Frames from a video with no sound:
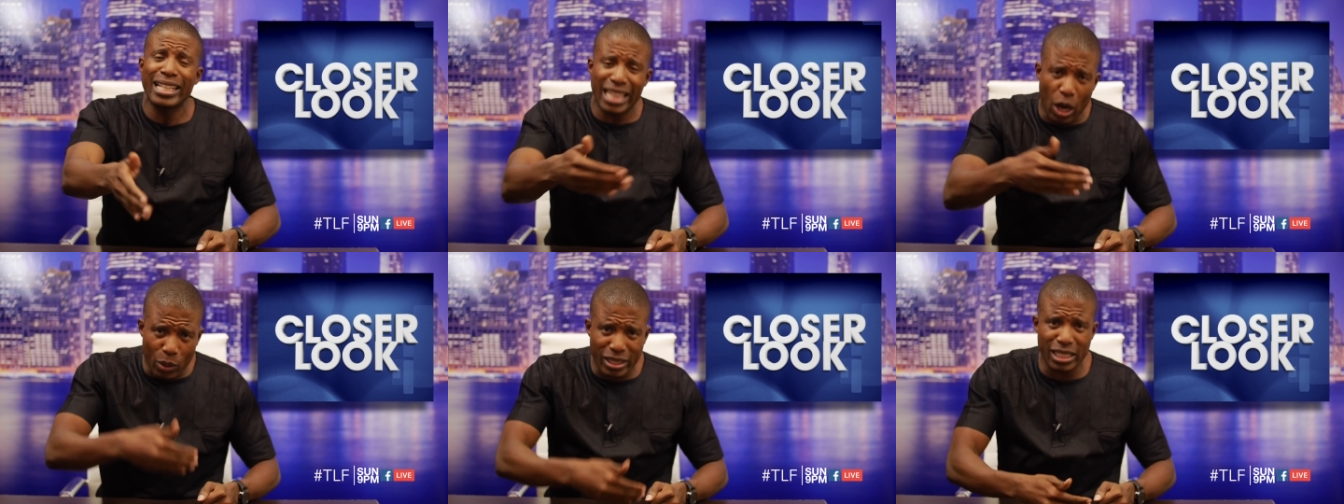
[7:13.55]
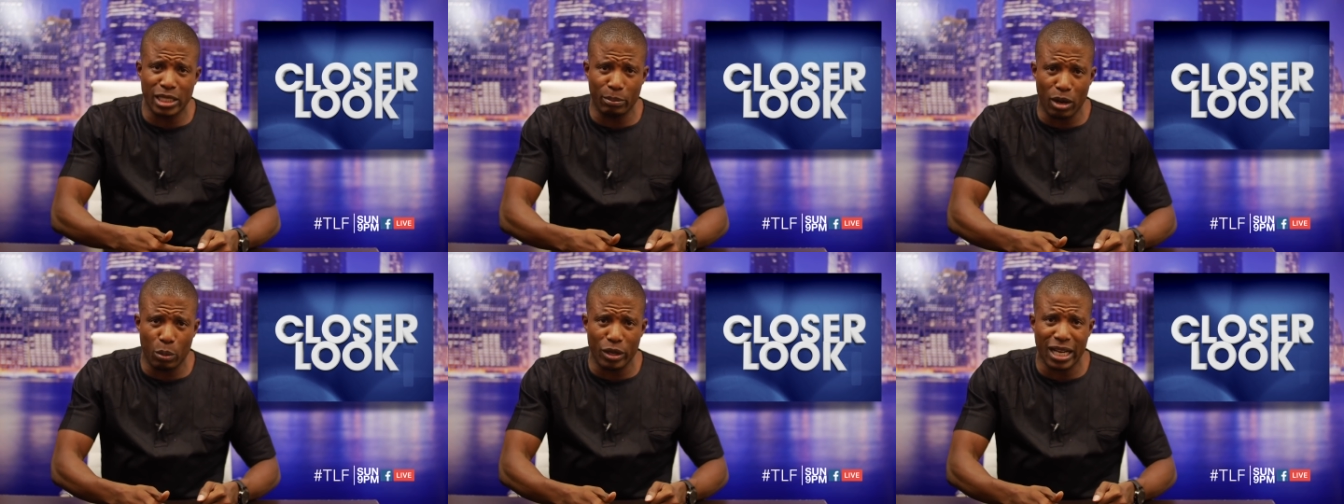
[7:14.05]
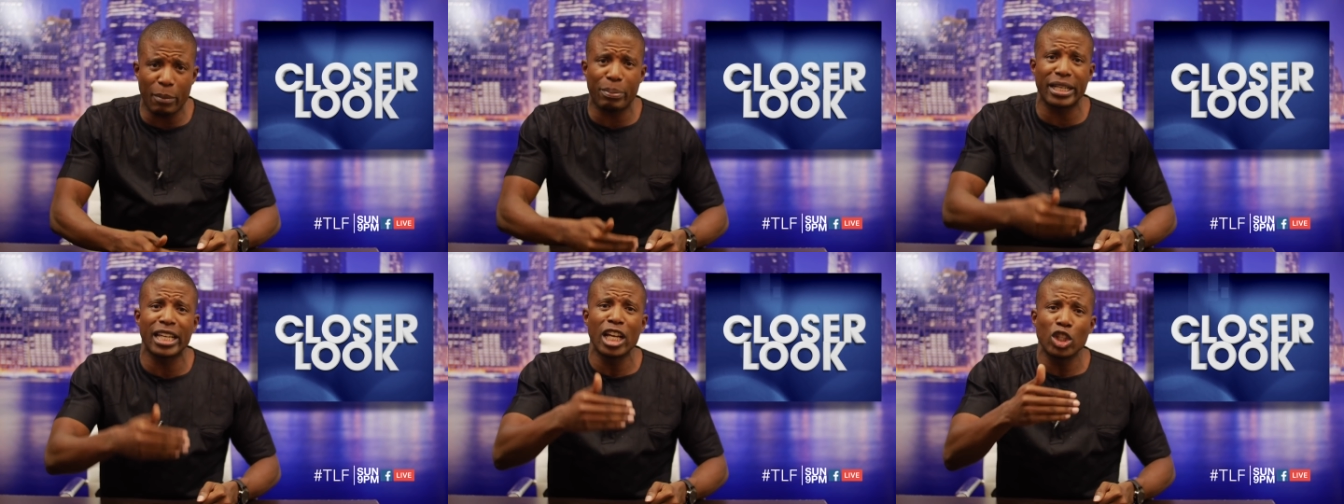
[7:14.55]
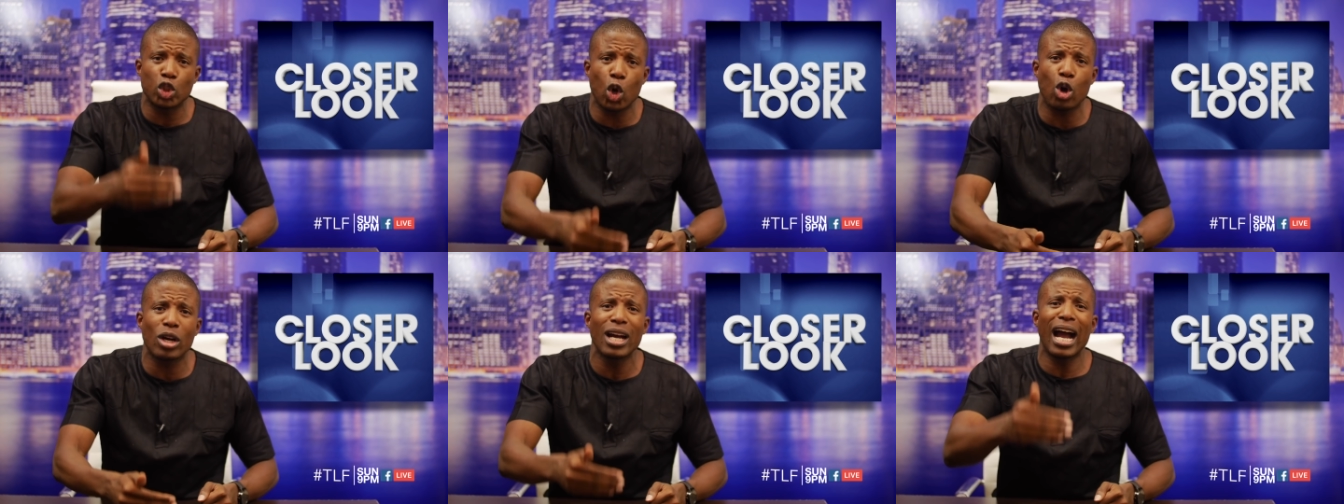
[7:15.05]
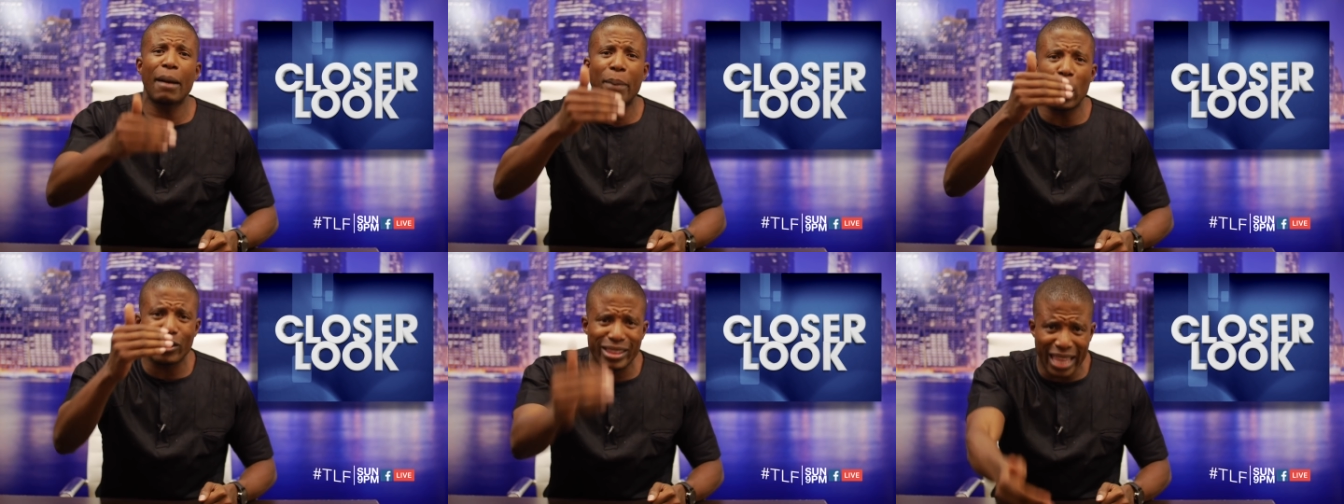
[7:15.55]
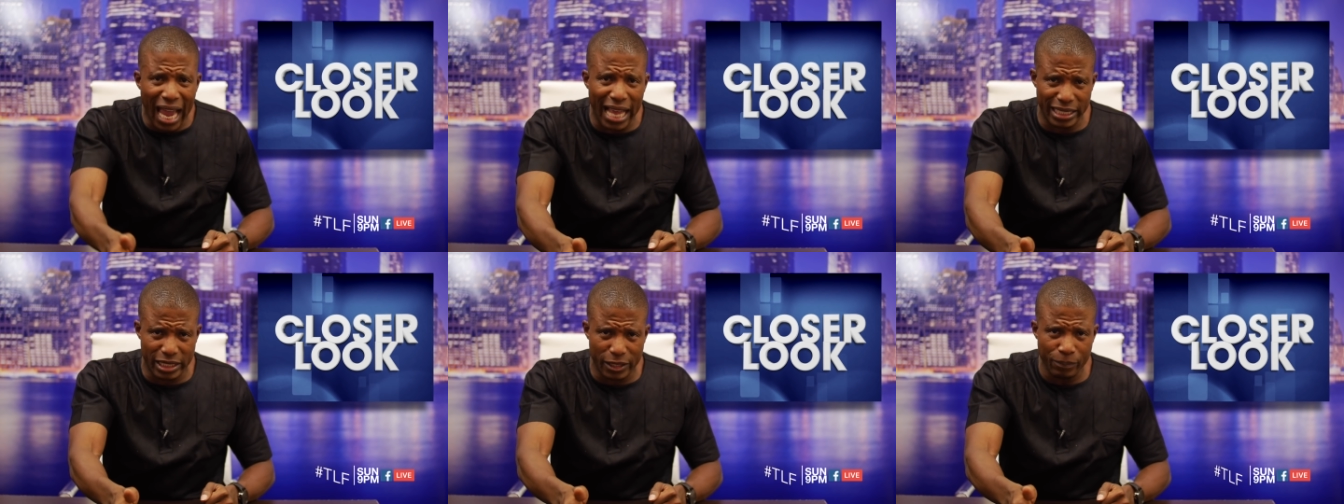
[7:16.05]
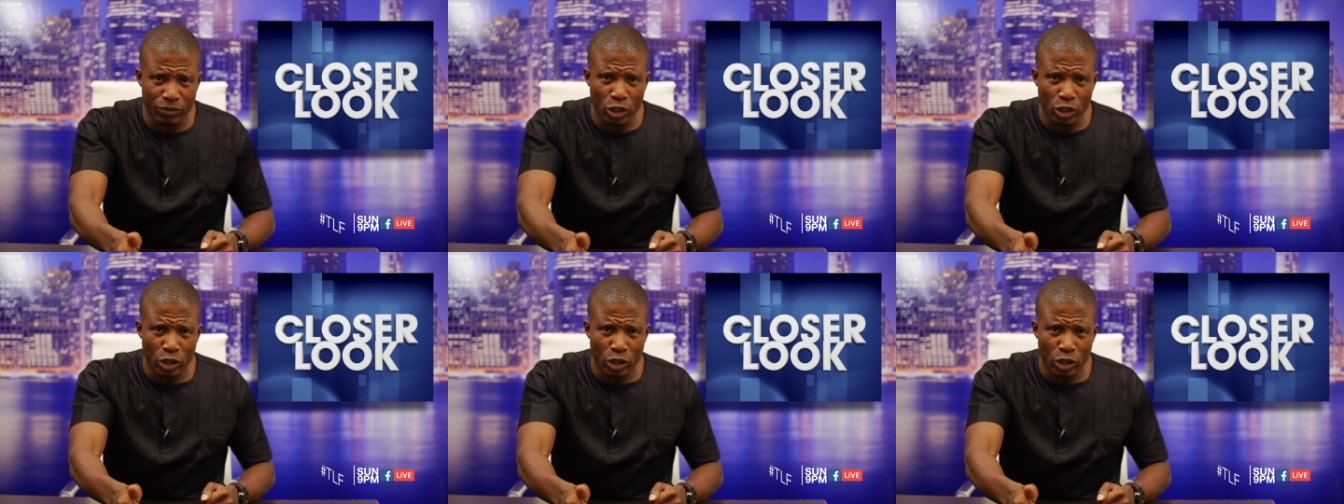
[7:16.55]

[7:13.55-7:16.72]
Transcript: That was a Zimbabwean company. Talk about that.